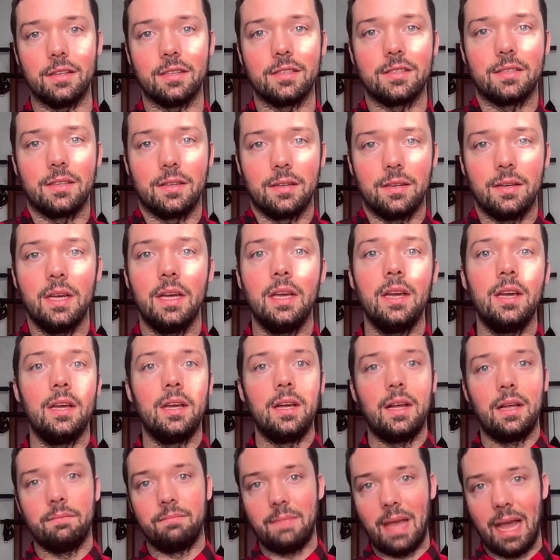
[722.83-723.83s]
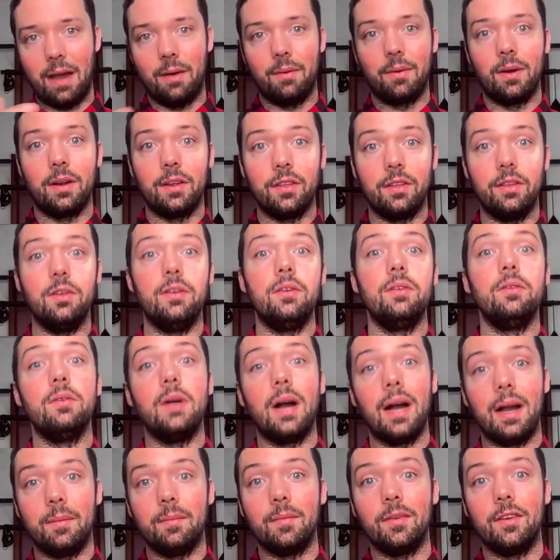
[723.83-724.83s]
So how are you?
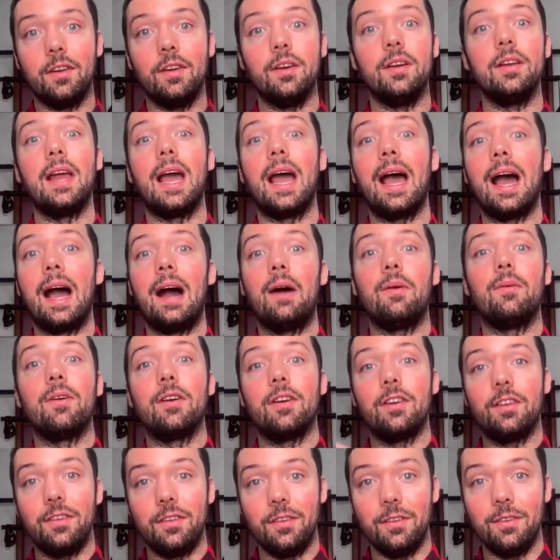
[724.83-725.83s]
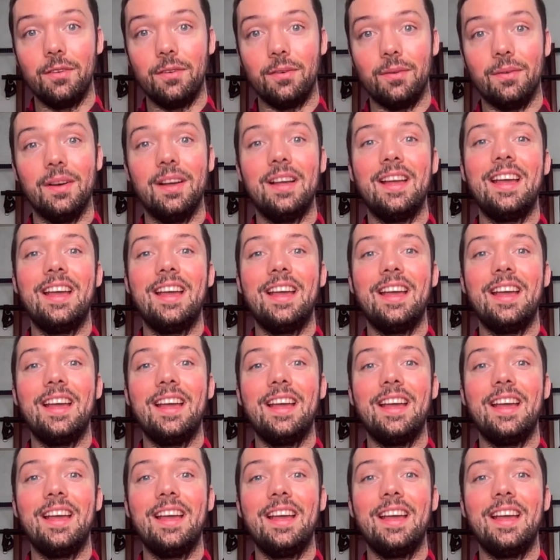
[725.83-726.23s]
I'm good. How are you?